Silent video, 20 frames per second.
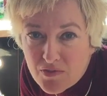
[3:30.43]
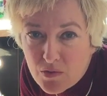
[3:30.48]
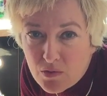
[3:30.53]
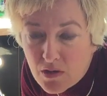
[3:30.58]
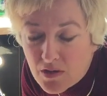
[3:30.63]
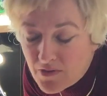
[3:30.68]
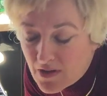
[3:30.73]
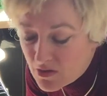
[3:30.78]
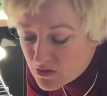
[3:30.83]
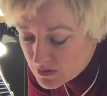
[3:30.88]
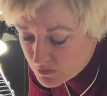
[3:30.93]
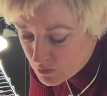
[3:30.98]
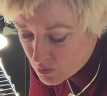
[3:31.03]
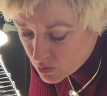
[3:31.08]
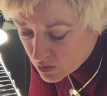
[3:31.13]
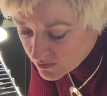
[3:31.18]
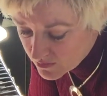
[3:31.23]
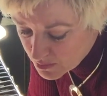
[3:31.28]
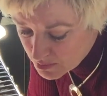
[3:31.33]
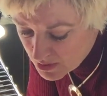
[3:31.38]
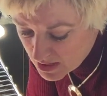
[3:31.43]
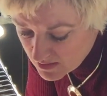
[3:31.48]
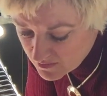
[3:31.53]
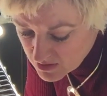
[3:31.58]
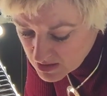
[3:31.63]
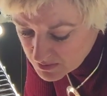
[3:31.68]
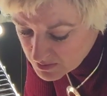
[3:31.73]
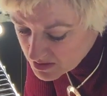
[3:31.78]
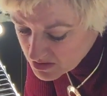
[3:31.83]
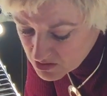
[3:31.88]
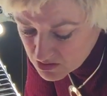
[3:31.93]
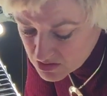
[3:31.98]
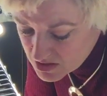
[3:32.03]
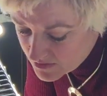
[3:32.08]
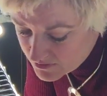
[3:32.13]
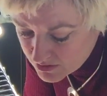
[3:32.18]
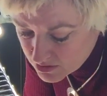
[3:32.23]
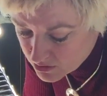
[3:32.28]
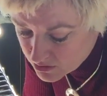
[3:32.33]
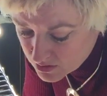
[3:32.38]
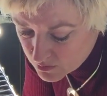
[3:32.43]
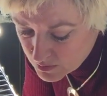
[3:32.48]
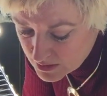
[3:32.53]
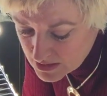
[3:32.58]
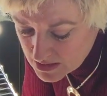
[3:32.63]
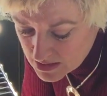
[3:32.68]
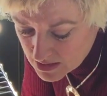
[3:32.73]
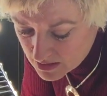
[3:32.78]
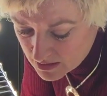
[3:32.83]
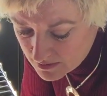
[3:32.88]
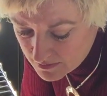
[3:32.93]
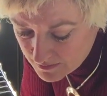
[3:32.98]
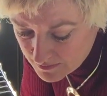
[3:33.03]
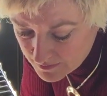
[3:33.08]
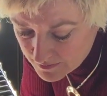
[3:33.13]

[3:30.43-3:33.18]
feel like that was more of a breakfast, but definitely not in the winter.